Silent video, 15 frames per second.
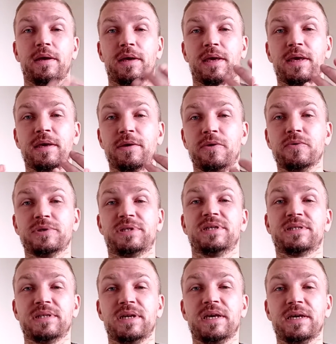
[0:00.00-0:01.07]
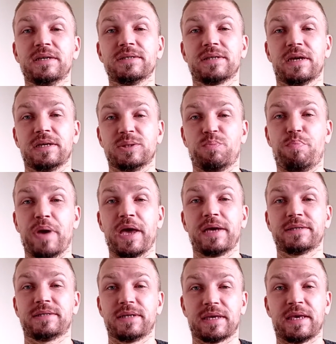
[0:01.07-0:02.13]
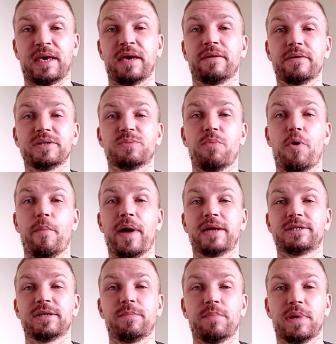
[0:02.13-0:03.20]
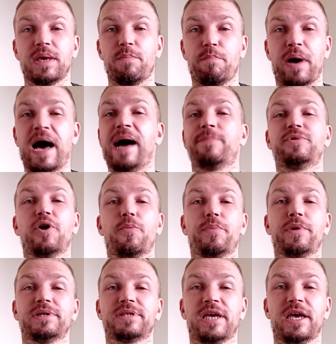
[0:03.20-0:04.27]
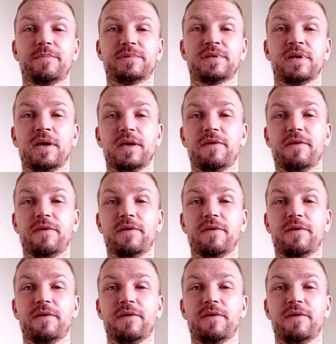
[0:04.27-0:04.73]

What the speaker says: He used his knees and his base to kill his momentum. He popped open his hips.